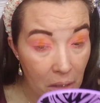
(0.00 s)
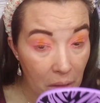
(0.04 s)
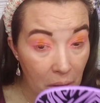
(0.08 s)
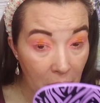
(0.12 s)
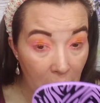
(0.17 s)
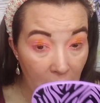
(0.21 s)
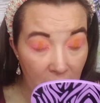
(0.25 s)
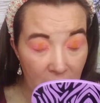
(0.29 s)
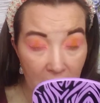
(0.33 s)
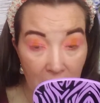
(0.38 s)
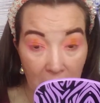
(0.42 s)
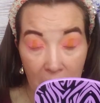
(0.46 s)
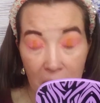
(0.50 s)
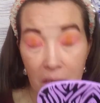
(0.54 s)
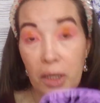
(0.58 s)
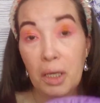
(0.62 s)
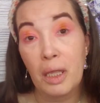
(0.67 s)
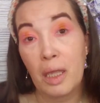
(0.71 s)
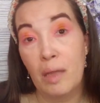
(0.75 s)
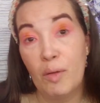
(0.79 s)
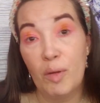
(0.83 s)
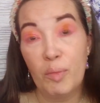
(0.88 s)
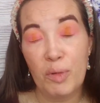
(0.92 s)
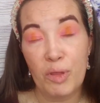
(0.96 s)
I think I could have
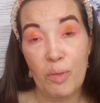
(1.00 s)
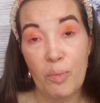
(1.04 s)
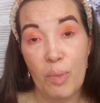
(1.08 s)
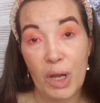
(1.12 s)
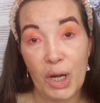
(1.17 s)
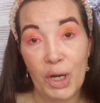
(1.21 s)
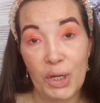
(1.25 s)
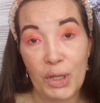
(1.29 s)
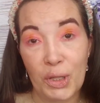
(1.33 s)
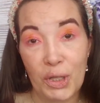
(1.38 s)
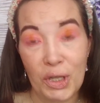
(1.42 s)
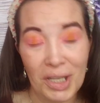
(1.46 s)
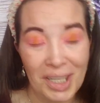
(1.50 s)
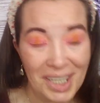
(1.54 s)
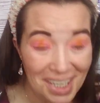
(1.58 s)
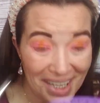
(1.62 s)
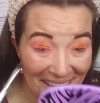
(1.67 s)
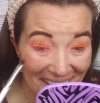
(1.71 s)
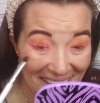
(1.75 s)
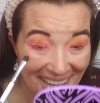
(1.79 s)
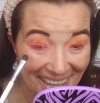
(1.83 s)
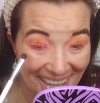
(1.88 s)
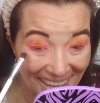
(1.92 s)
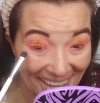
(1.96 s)
came up with a better look.
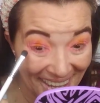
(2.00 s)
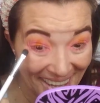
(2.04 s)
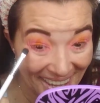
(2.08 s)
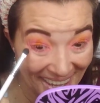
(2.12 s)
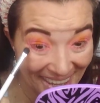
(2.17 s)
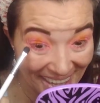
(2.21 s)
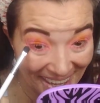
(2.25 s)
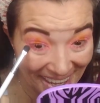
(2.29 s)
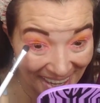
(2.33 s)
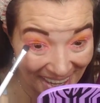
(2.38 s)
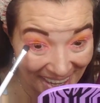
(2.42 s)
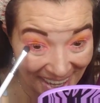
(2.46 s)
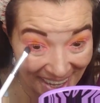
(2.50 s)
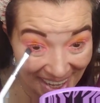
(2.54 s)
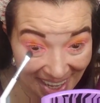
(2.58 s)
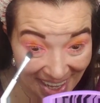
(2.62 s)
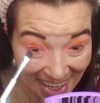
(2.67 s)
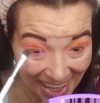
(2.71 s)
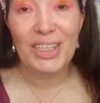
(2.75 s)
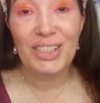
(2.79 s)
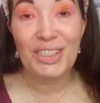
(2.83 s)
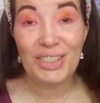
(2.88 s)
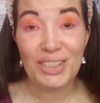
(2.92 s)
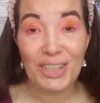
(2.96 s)

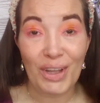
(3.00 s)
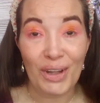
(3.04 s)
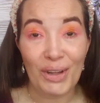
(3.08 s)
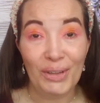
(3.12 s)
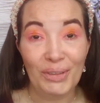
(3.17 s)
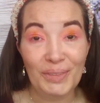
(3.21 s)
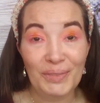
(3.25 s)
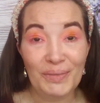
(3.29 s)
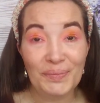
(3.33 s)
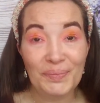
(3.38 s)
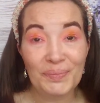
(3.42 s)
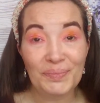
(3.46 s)
So,